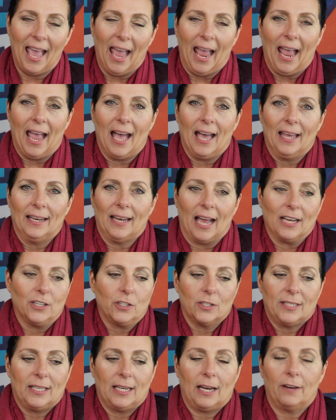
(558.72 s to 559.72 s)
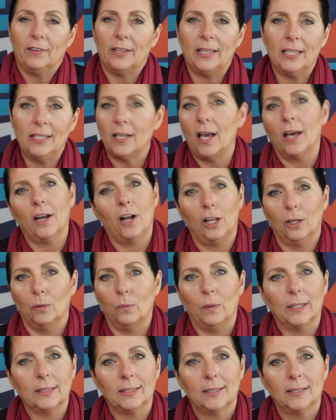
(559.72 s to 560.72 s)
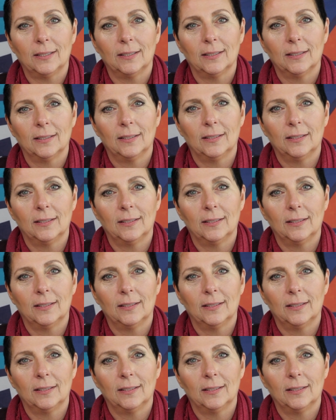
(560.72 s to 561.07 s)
And I just get everything done all at once.